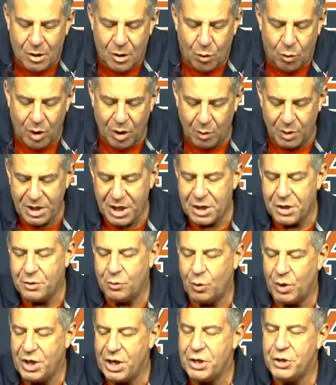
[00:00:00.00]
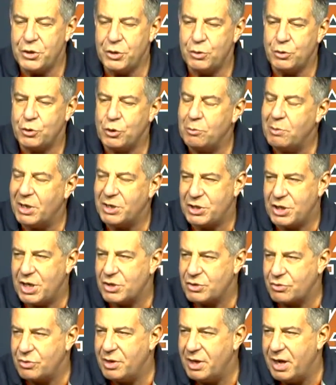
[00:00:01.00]
Well, we didn't do too much
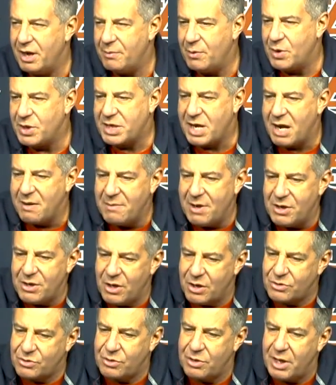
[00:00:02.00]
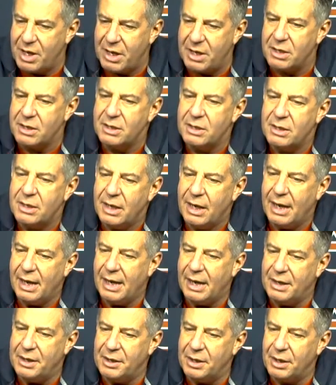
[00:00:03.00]
yesterday. I mean, we came in yesterday
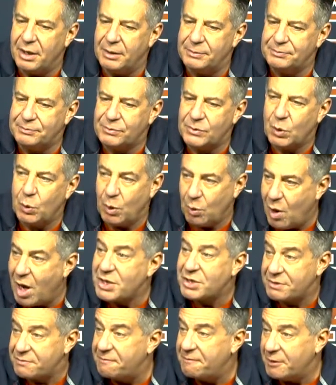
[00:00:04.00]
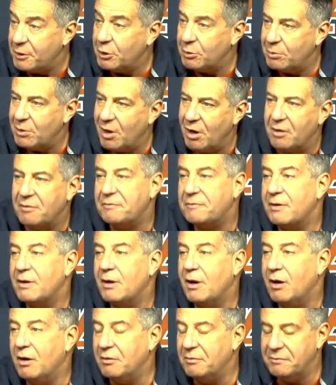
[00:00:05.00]
and we watched film of
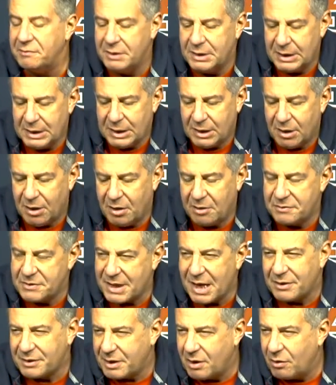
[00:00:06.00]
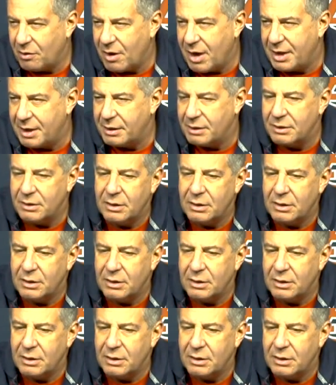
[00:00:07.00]
South Carolina.